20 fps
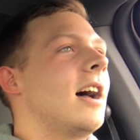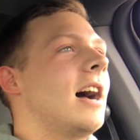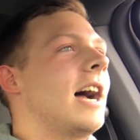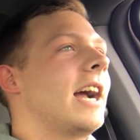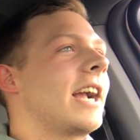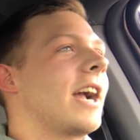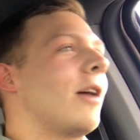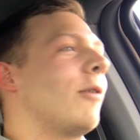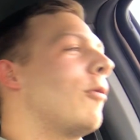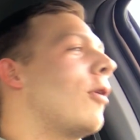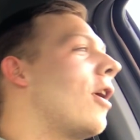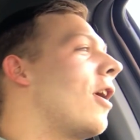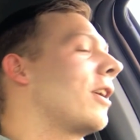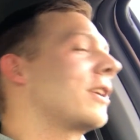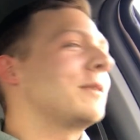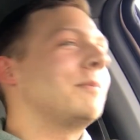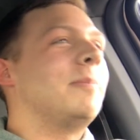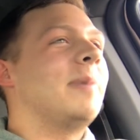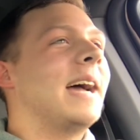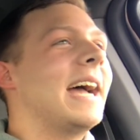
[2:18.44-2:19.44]
I got
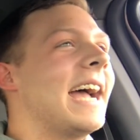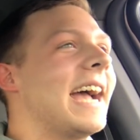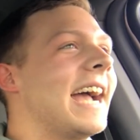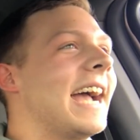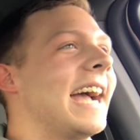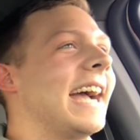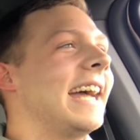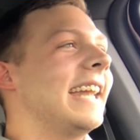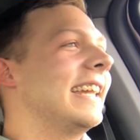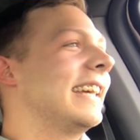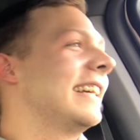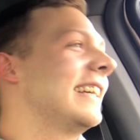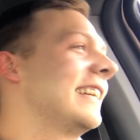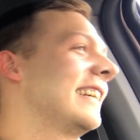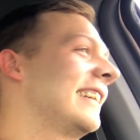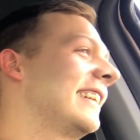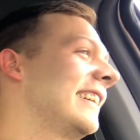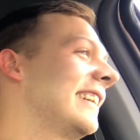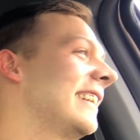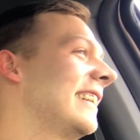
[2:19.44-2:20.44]
walked bad.
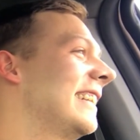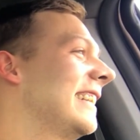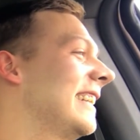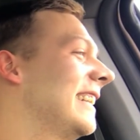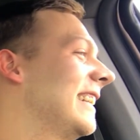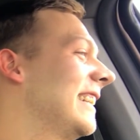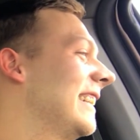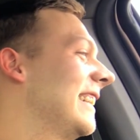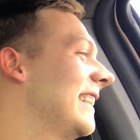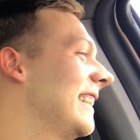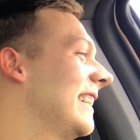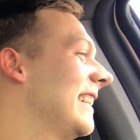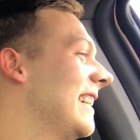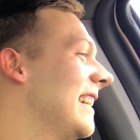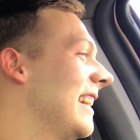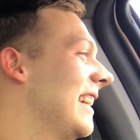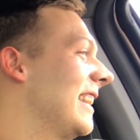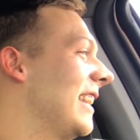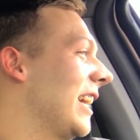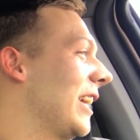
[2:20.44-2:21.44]

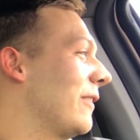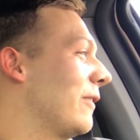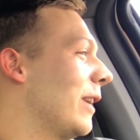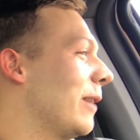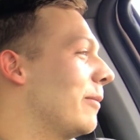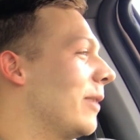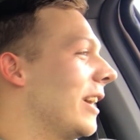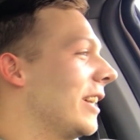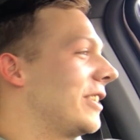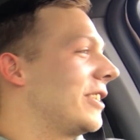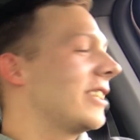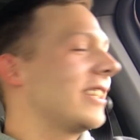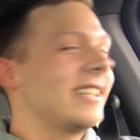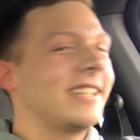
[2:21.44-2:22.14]
Thank you very much.